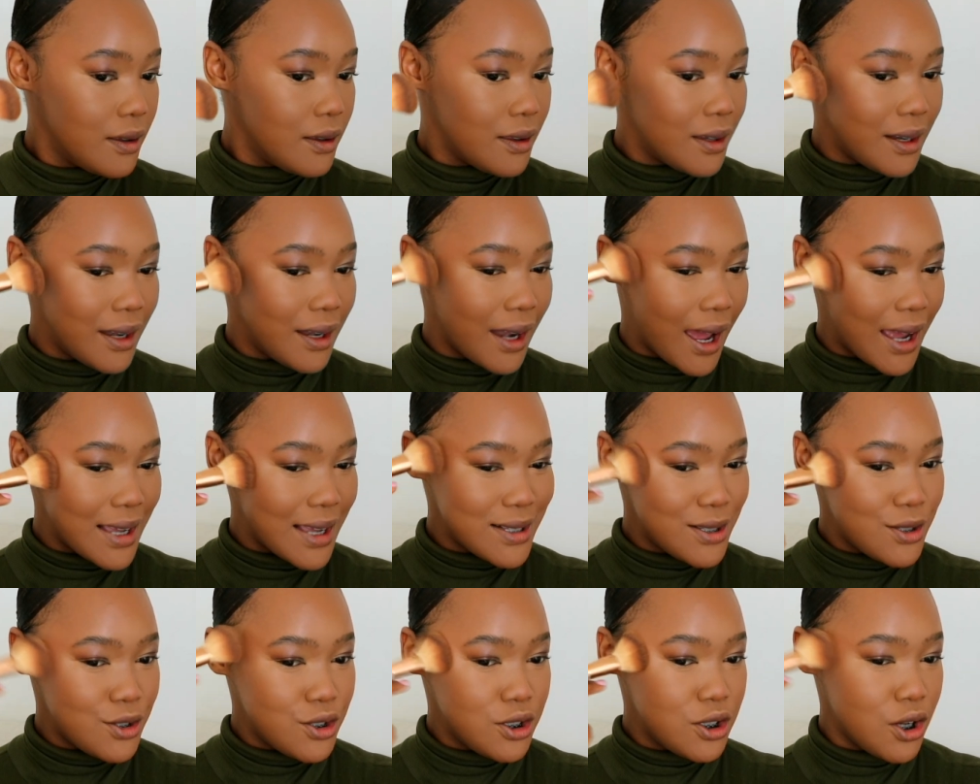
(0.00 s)
the
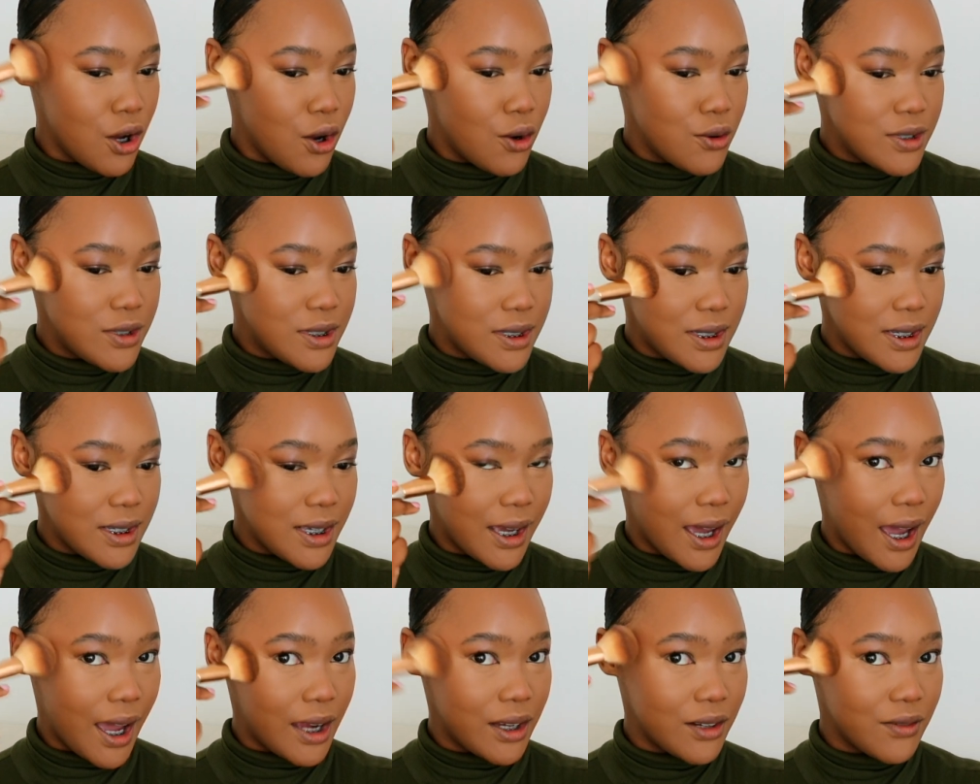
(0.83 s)
nice
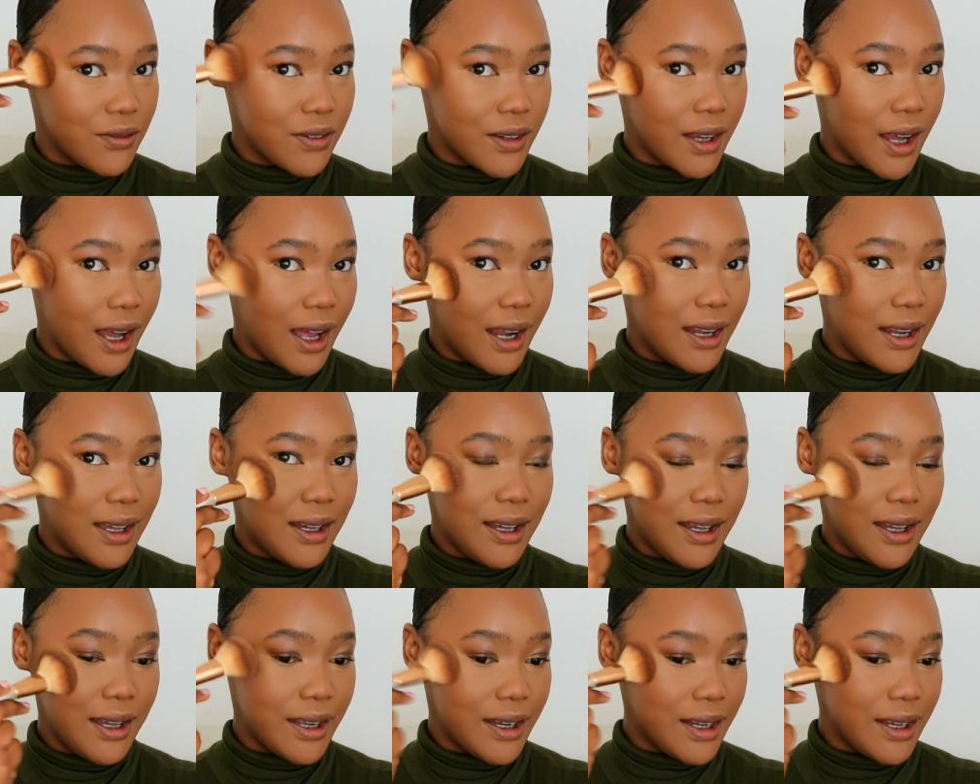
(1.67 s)
toasty kind of
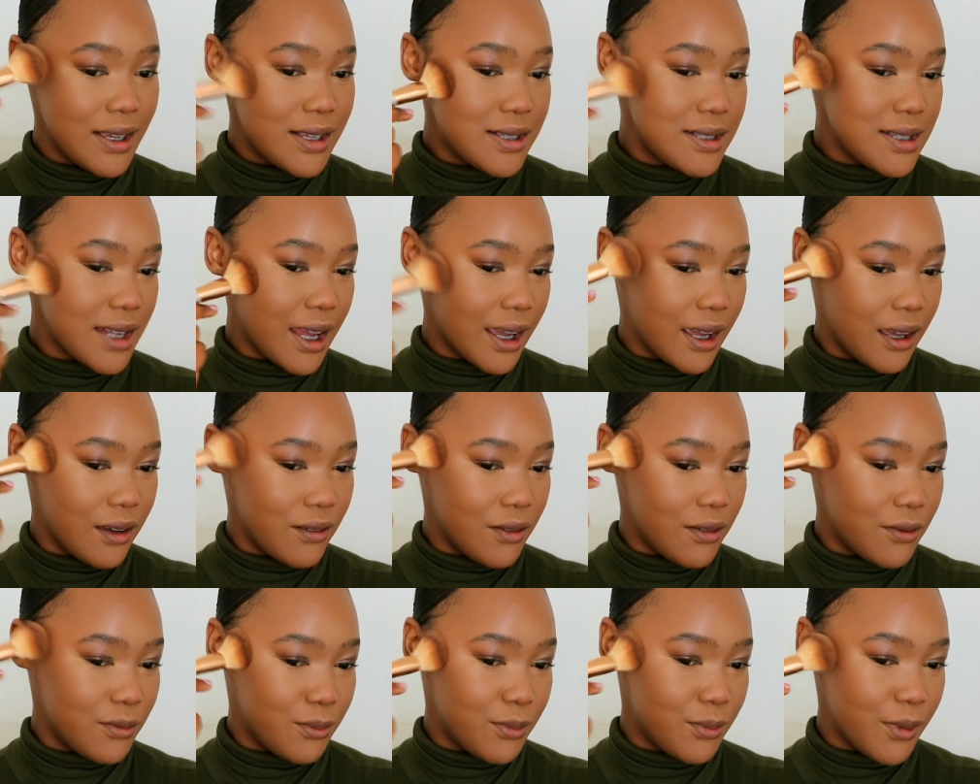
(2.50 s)
color. It is like
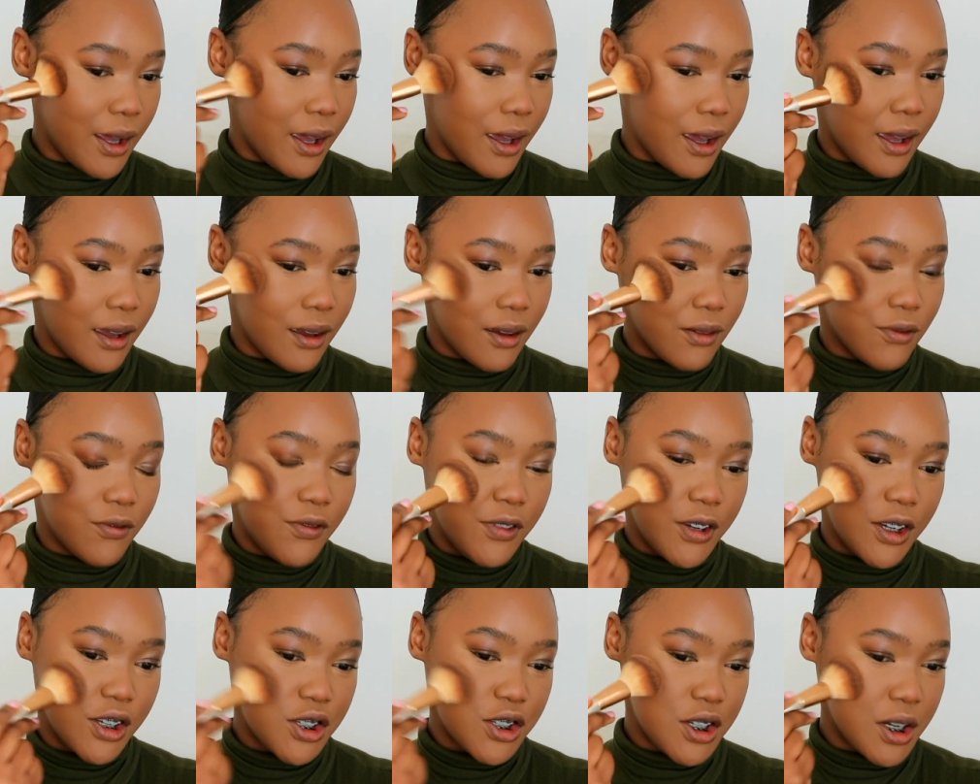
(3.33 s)
a
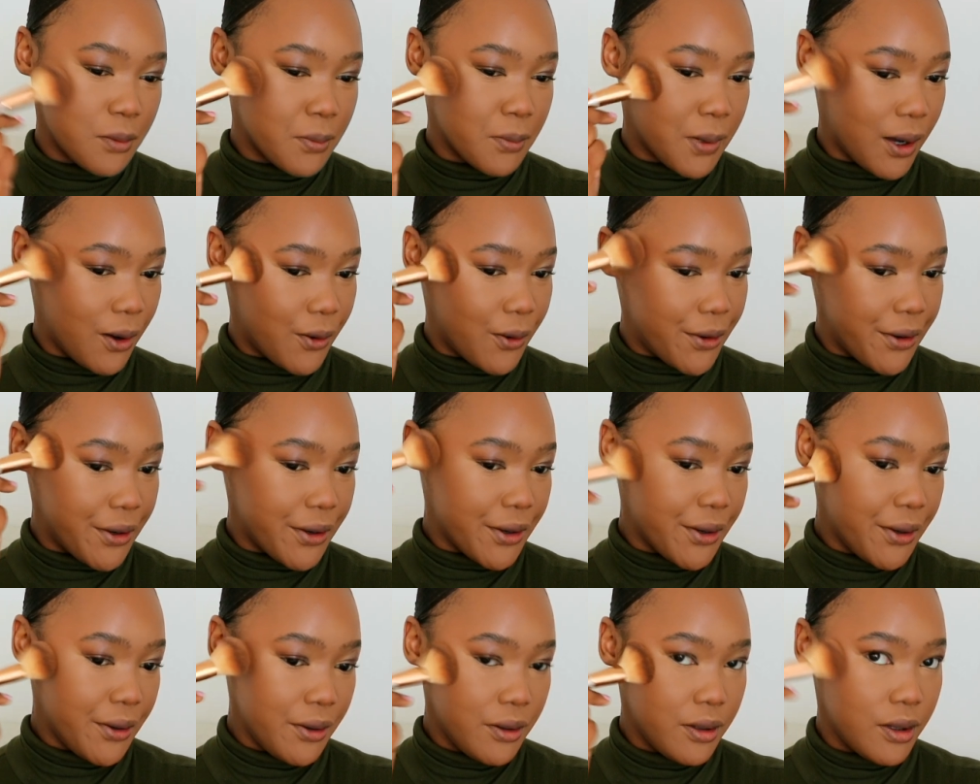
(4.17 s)
finishing
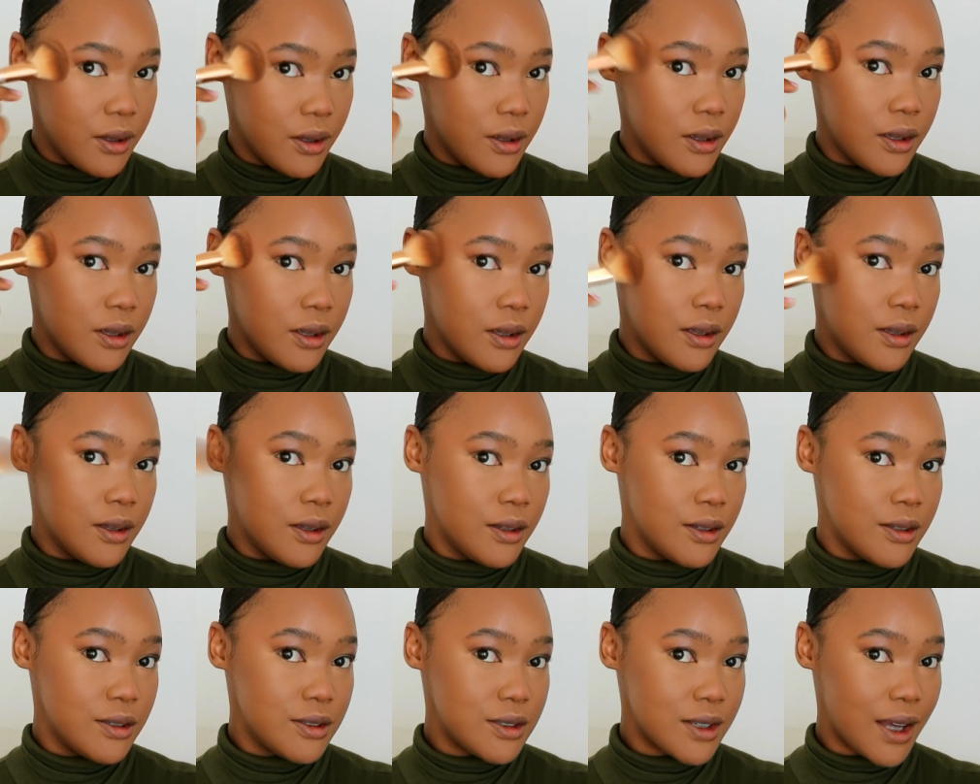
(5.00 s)
powder,
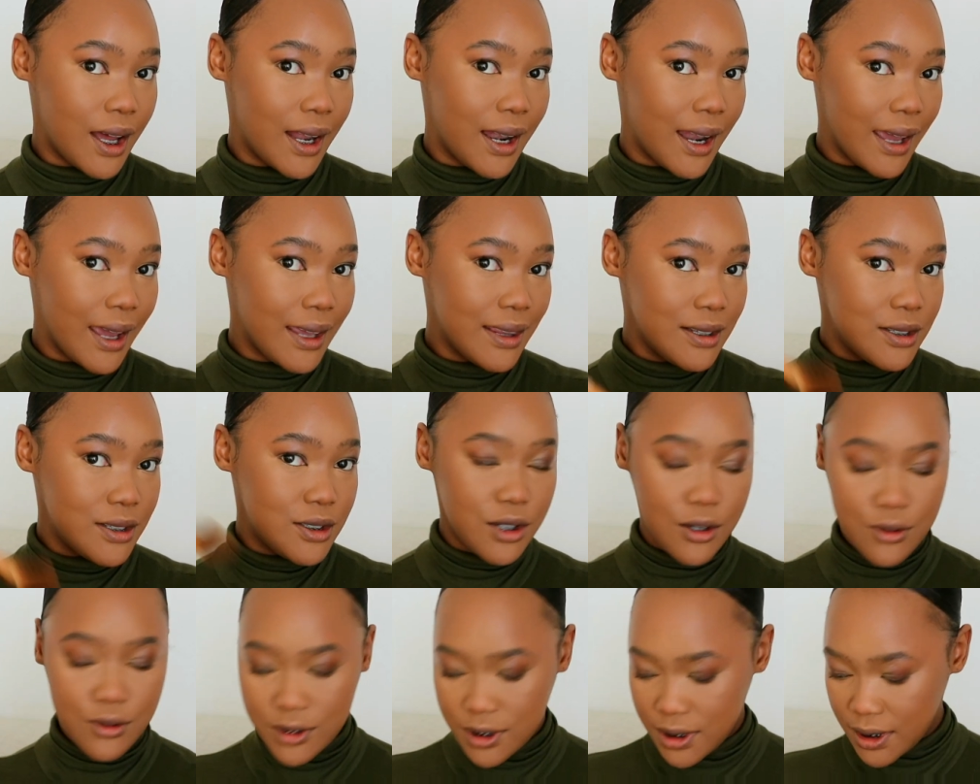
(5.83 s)
so I like the
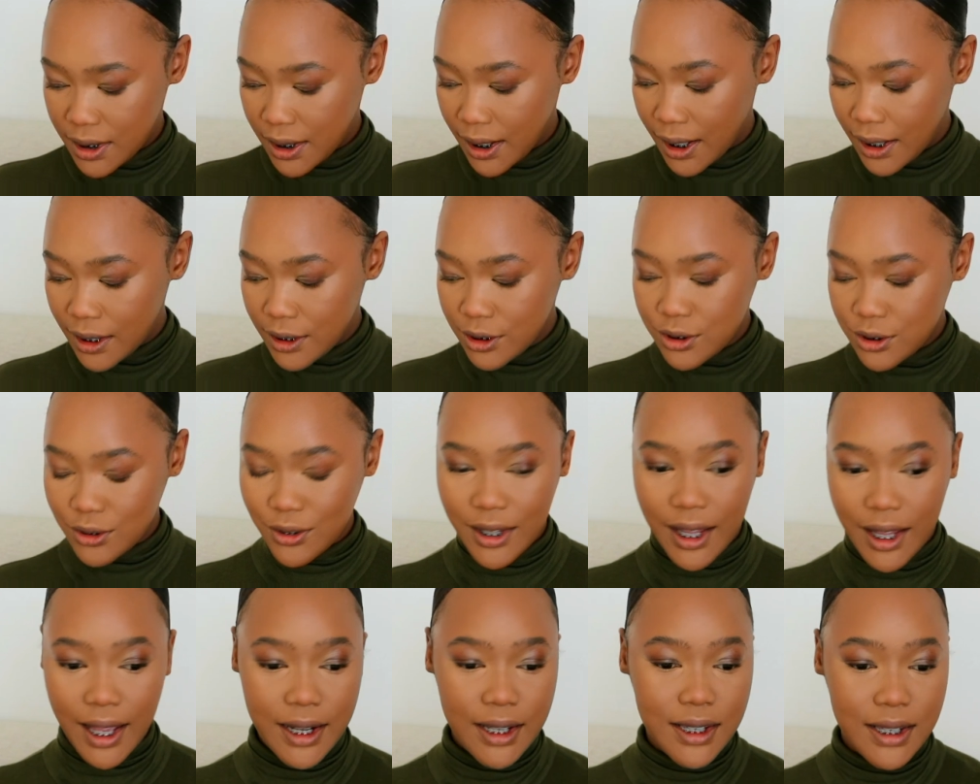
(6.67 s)
toasty color, so
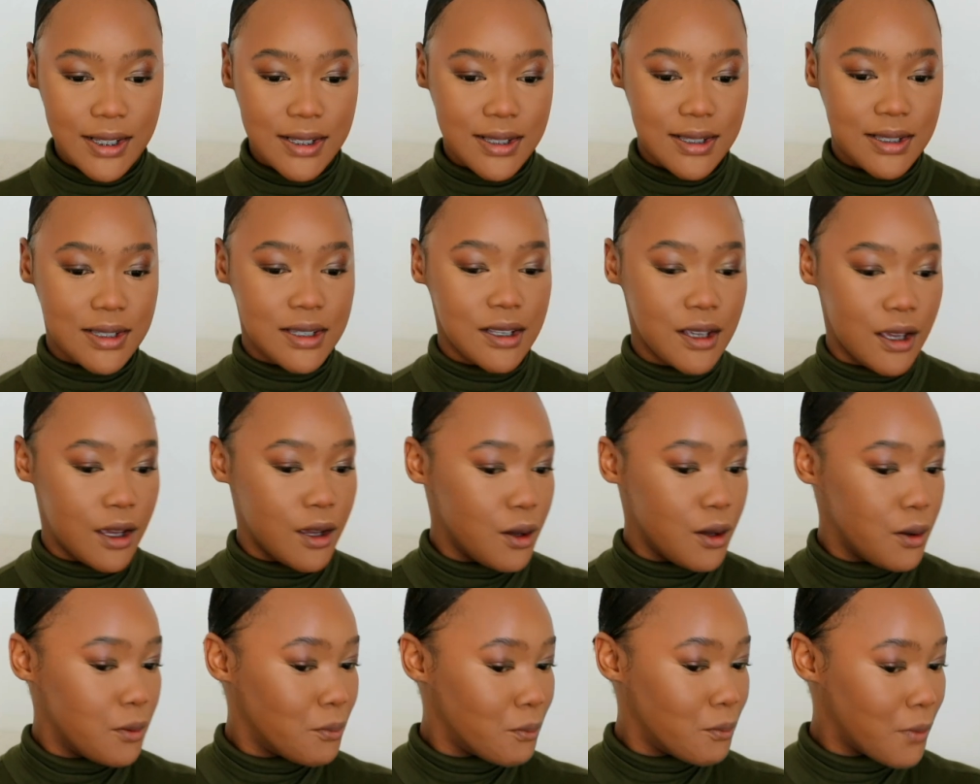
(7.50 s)
that is
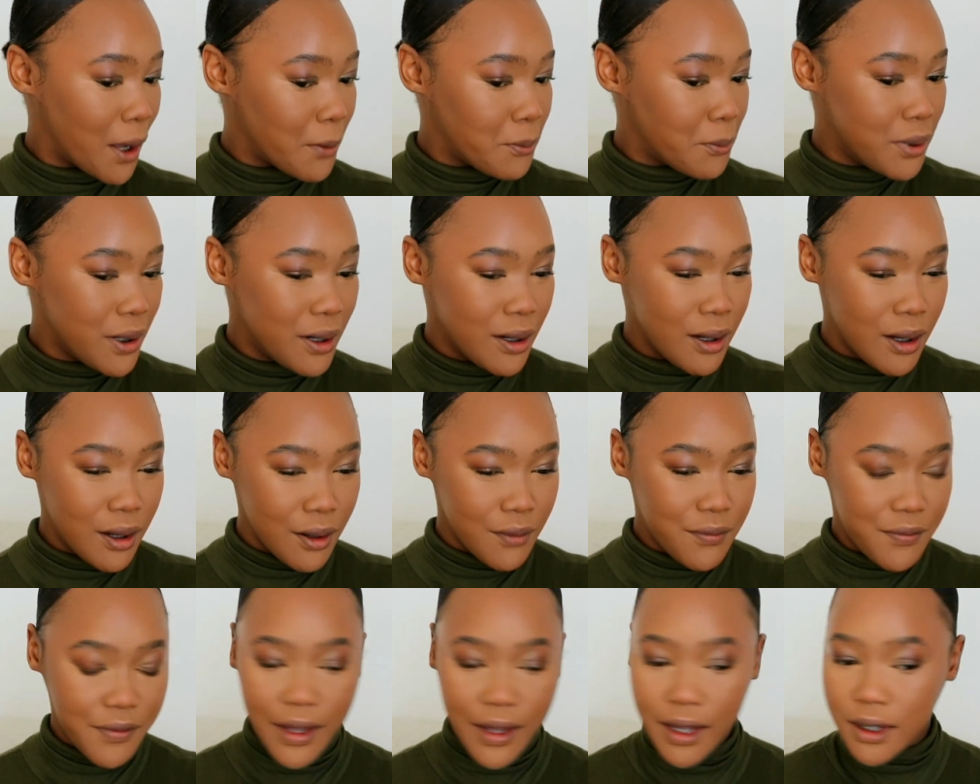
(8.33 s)
my
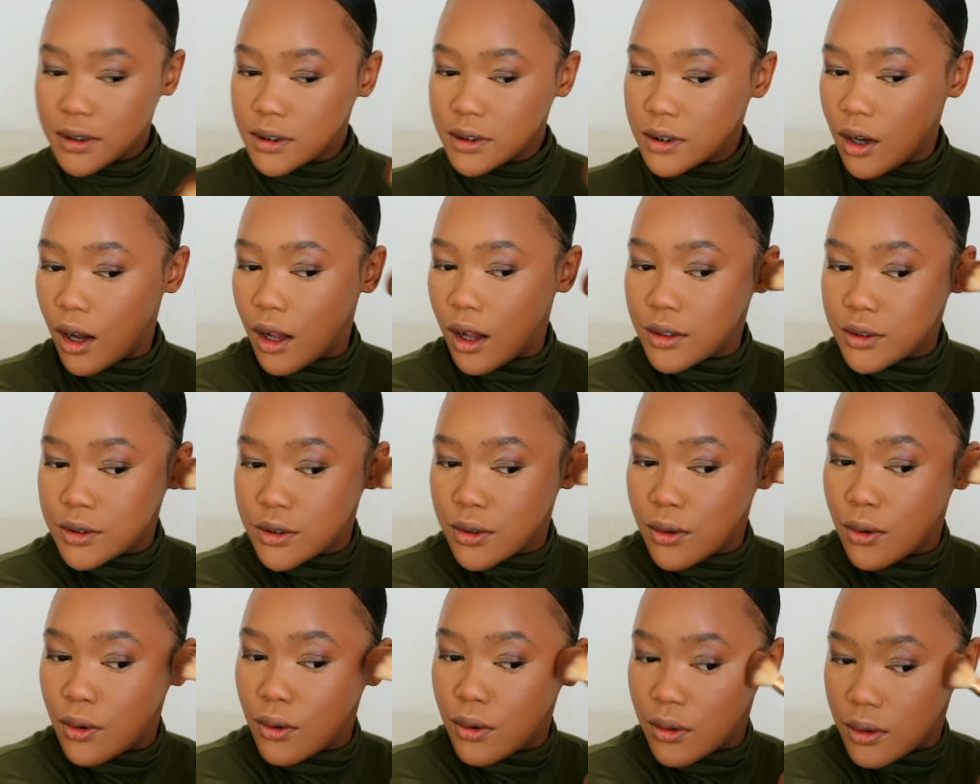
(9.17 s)
perfect
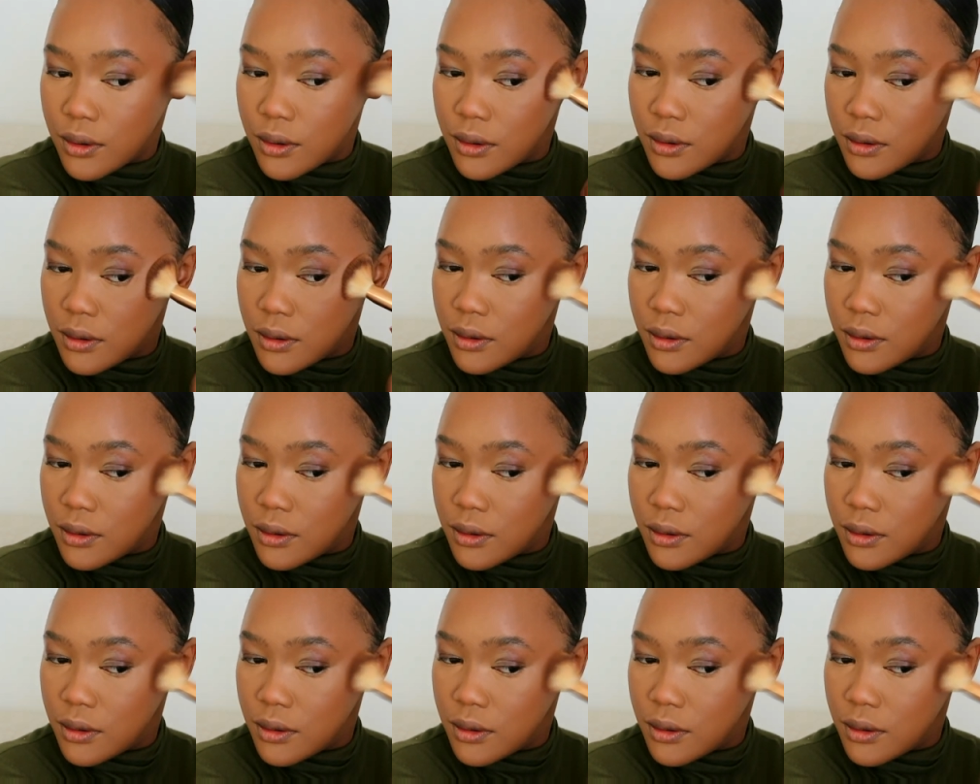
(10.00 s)
contour.